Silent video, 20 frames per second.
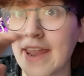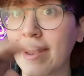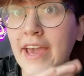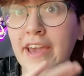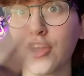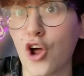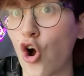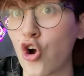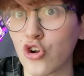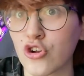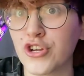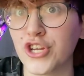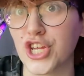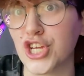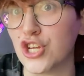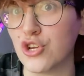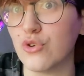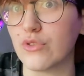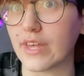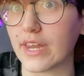And I already
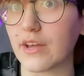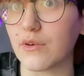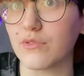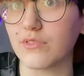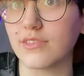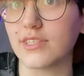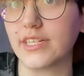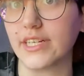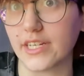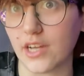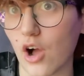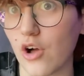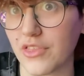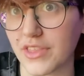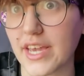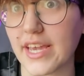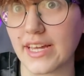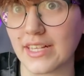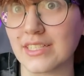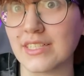knew that I was like on
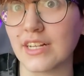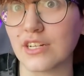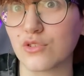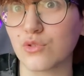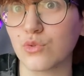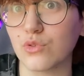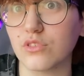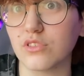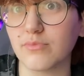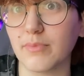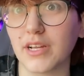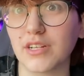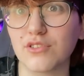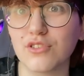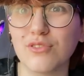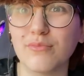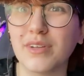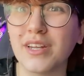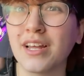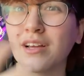the asexual
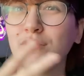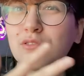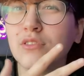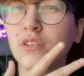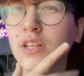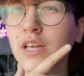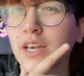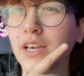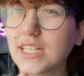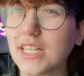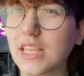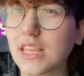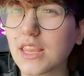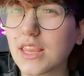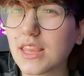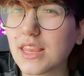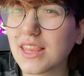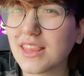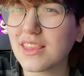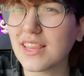spectrum, and I was like,
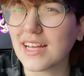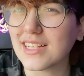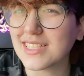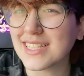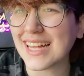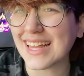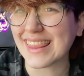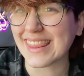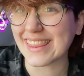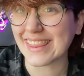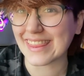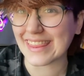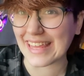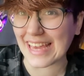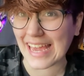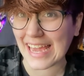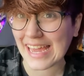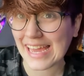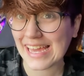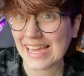that's a
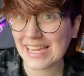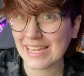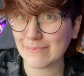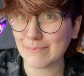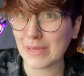thing?